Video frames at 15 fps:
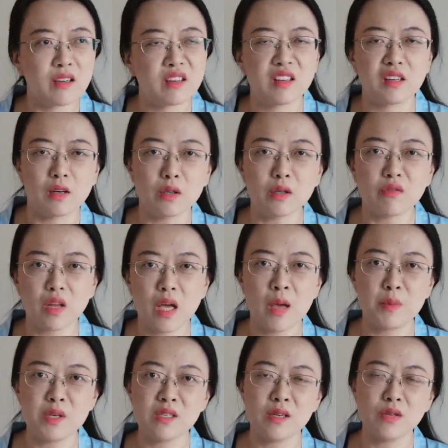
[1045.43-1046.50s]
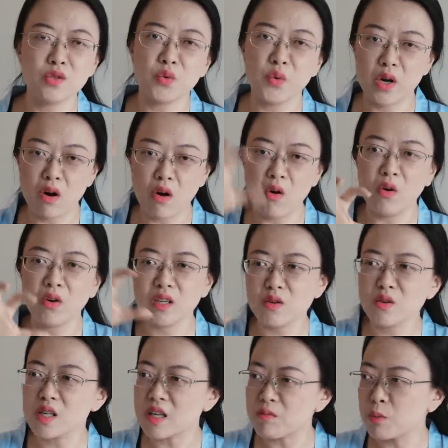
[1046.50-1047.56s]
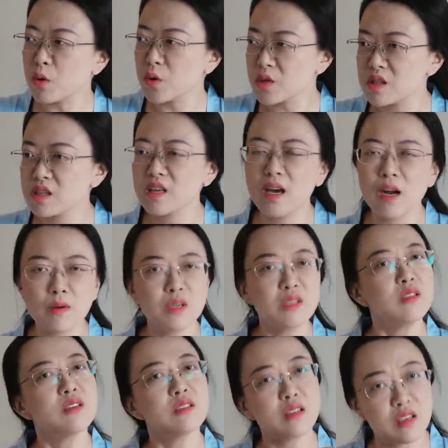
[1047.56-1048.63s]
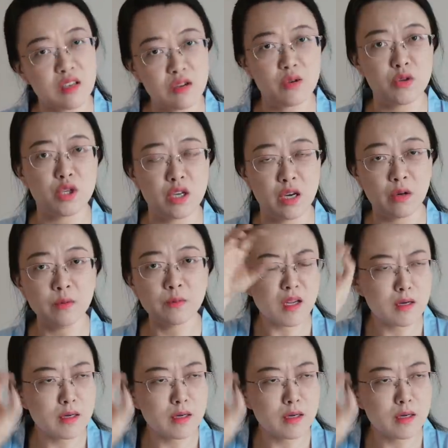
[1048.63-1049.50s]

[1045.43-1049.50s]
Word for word: a third of the episode where all those important characters in your show